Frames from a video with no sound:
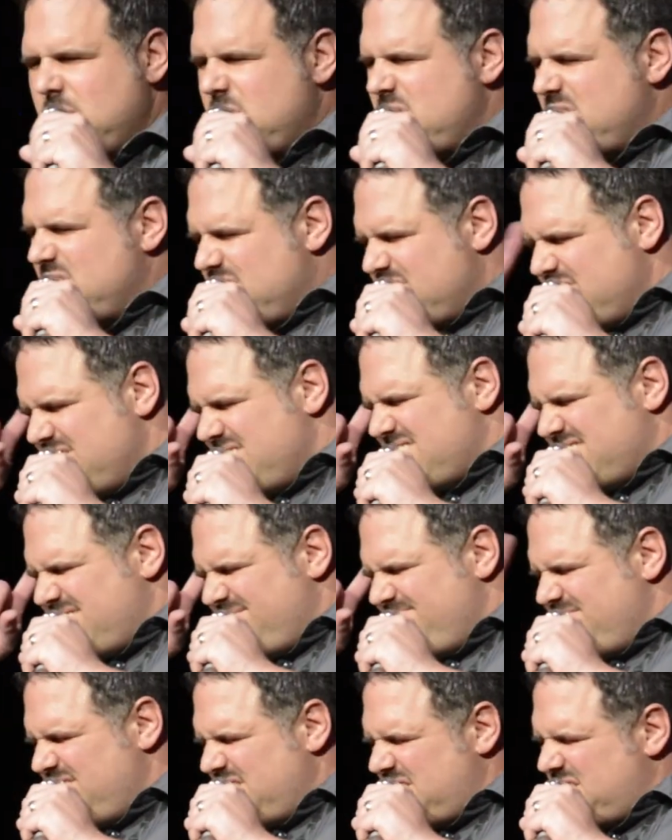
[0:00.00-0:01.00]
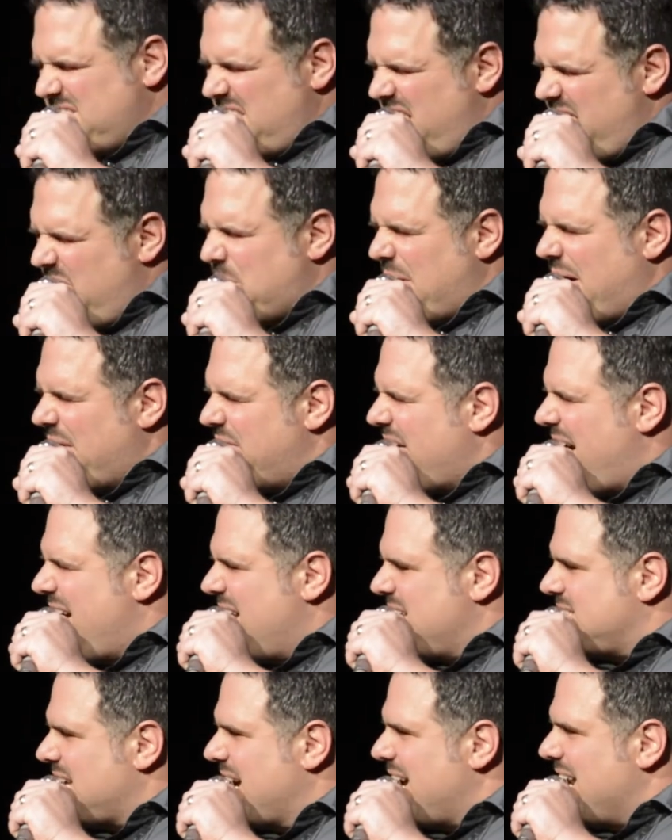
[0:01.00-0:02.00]
Just think about
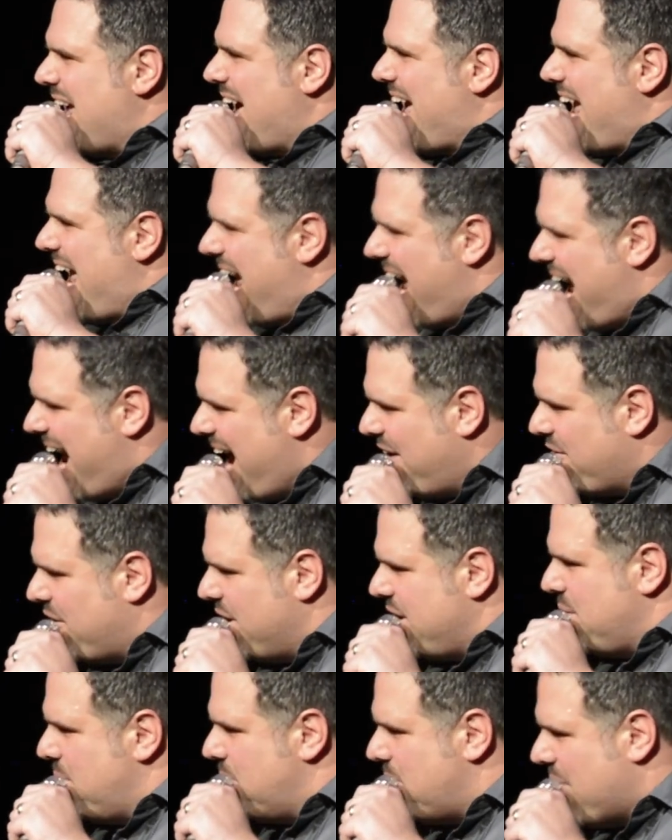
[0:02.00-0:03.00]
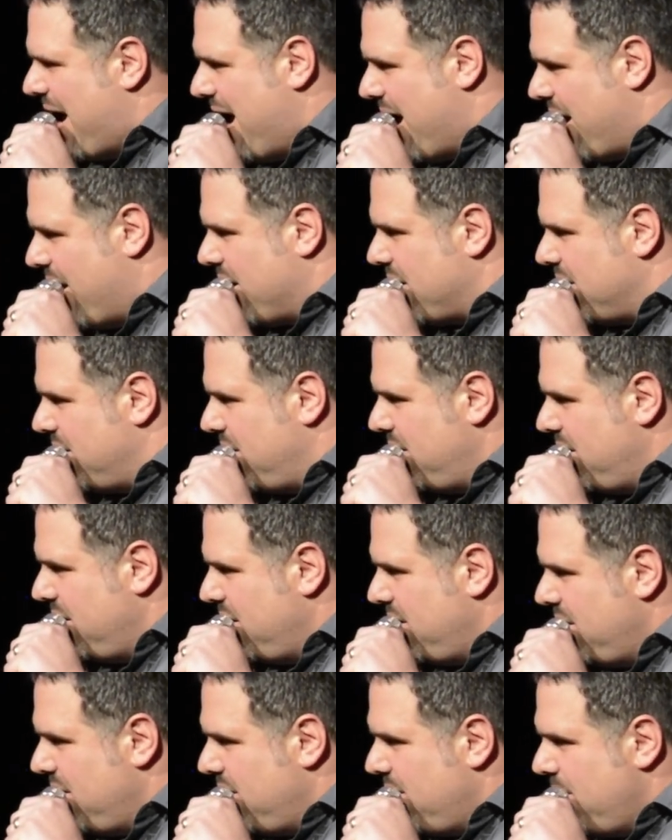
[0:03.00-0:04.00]
that a second. A hairy bear.
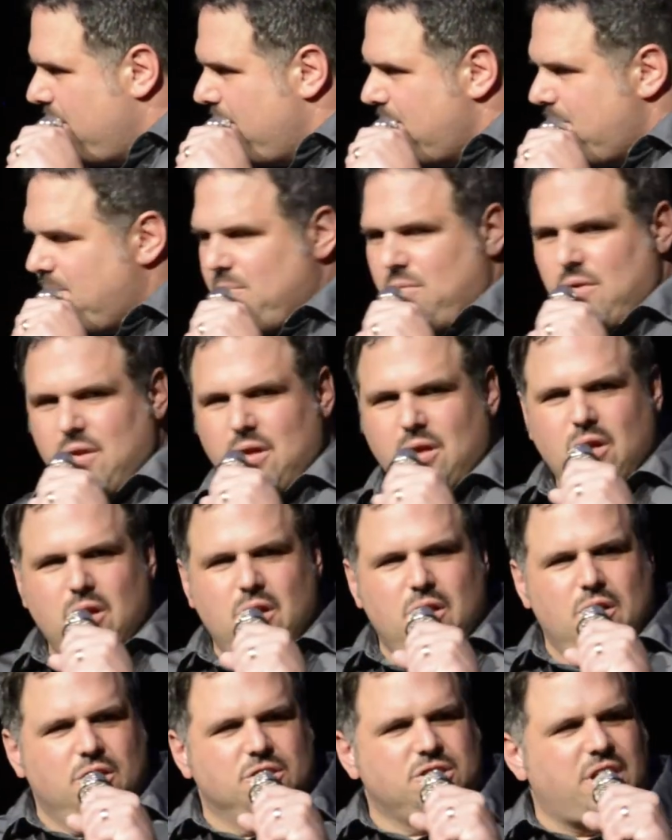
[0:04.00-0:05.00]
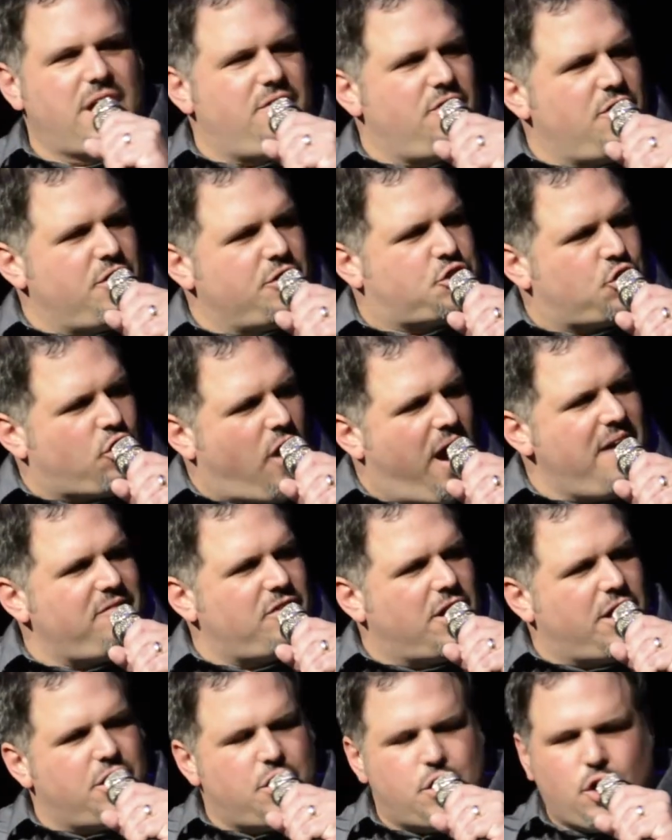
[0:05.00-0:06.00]
It's like you're
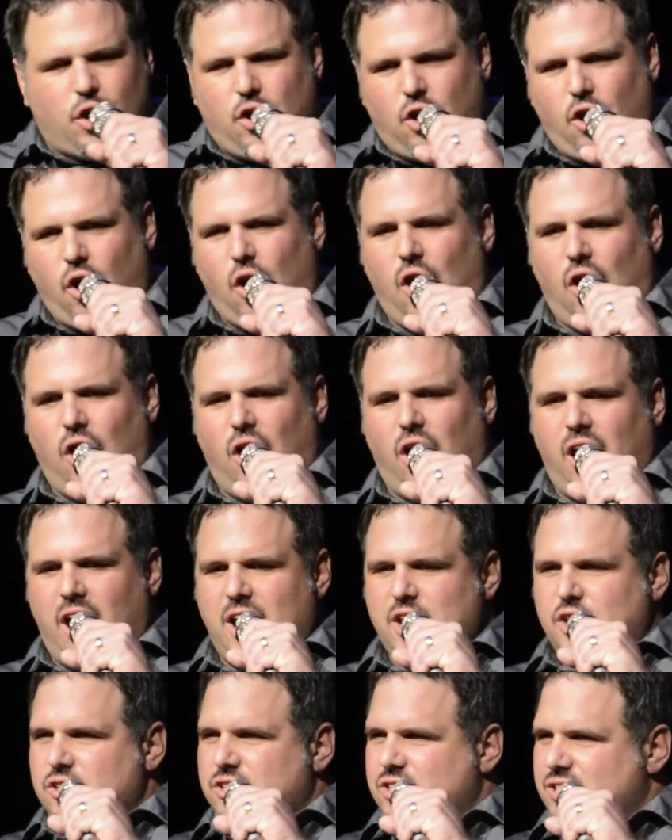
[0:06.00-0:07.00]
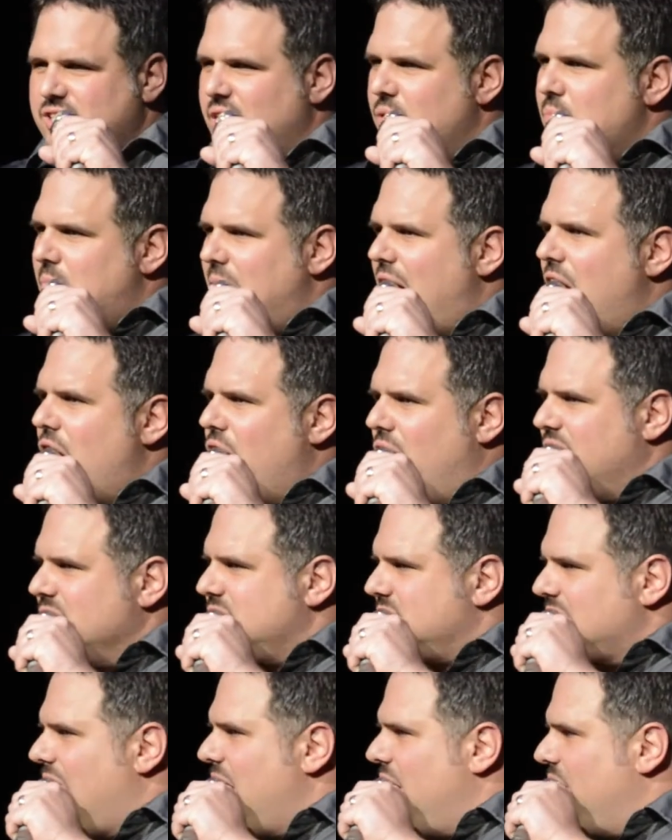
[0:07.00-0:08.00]
driving in your car and you see a bear on
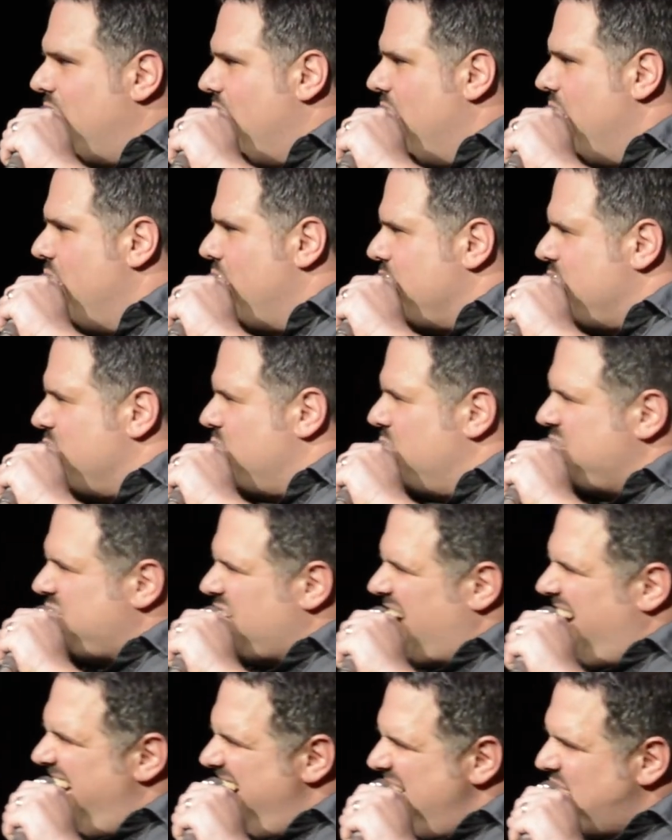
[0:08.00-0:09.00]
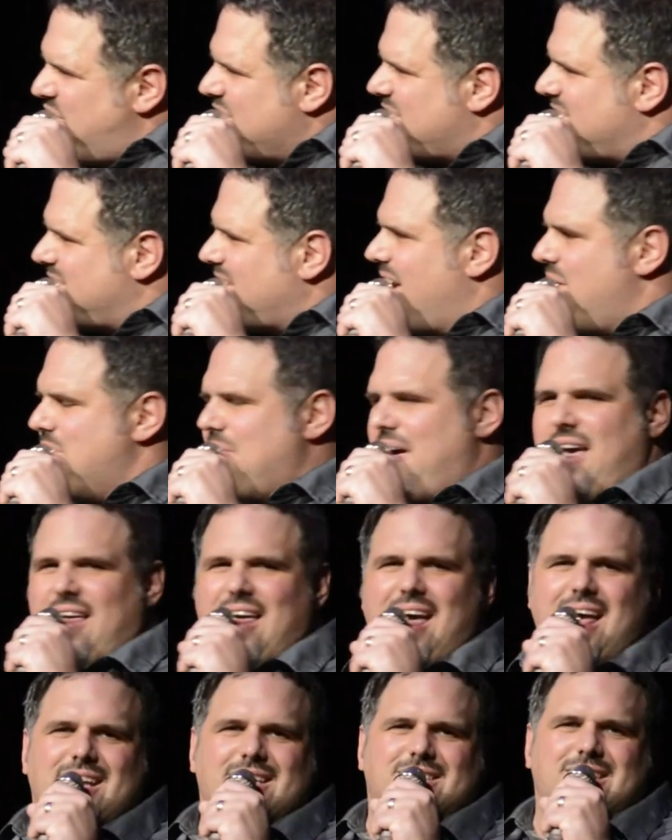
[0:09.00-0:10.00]
the side of the road. Would you ever say,
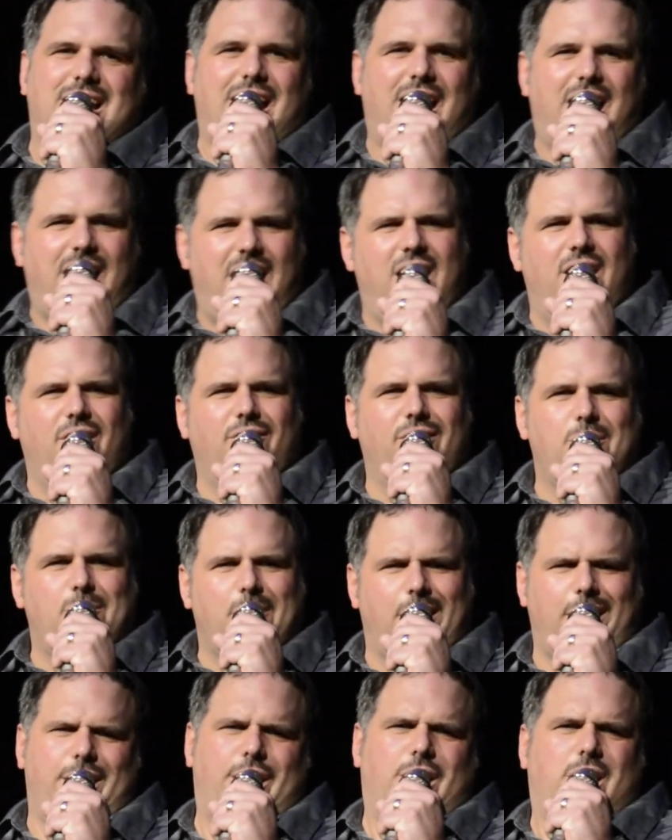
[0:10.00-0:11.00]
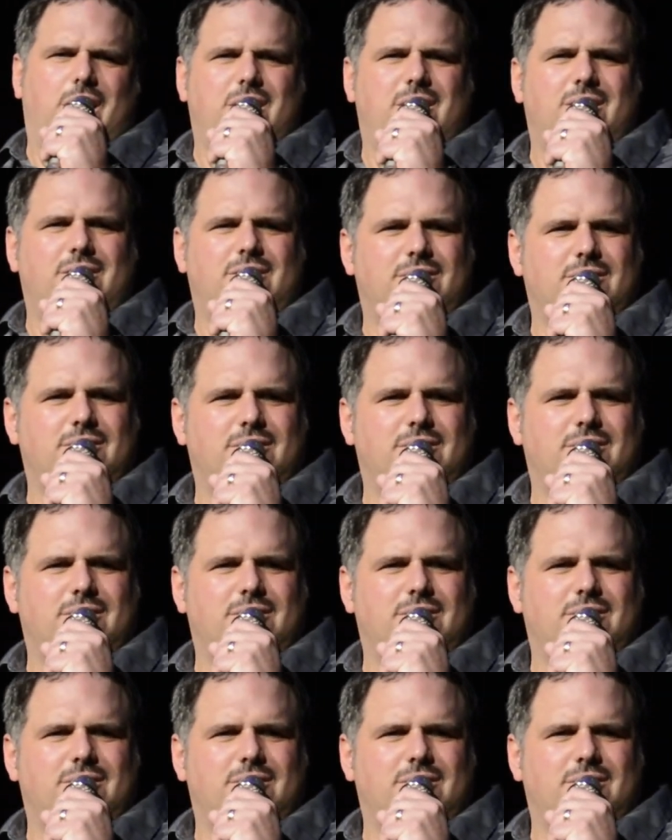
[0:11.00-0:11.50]
man, that is a hairy bear?